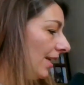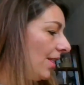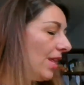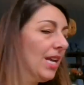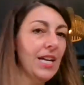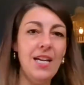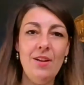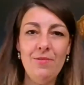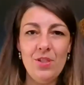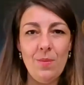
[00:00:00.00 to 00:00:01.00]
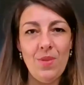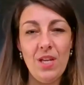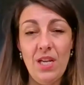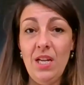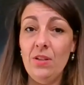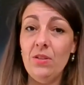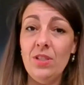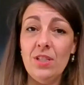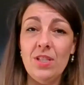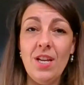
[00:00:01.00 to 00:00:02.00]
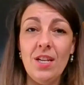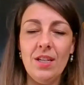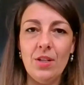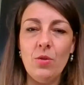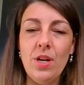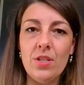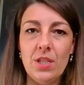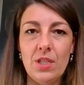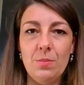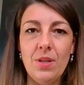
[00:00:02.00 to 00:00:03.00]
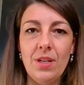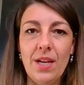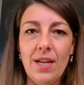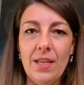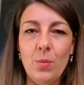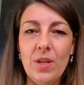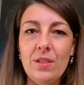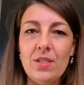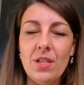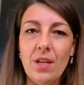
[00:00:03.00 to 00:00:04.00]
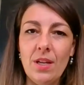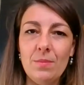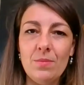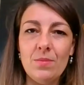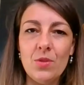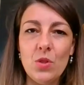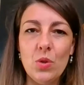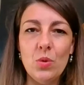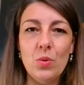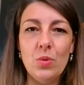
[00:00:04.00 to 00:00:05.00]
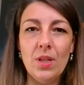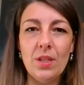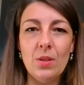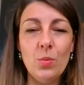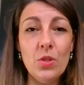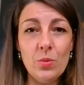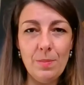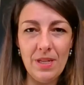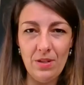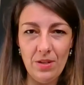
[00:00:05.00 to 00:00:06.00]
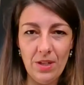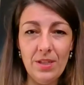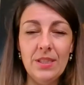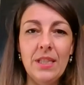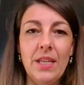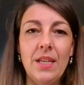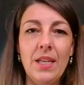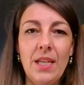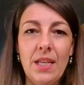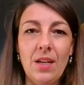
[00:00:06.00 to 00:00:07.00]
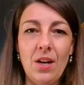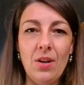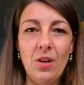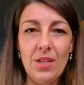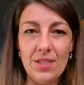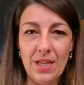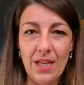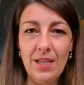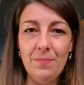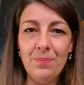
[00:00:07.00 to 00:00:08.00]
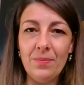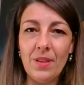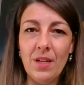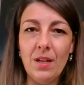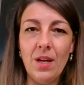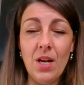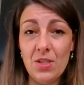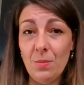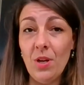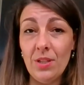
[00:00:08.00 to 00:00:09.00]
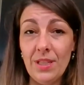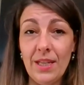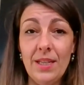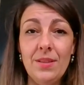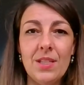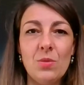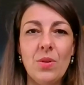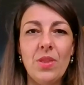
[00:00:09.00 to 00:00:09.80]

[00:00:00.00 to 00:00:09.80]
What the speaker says: Then I have something else. It's not a cross stitch, but I went to the woods with my daughter in our holiday, autumn holiday. That's what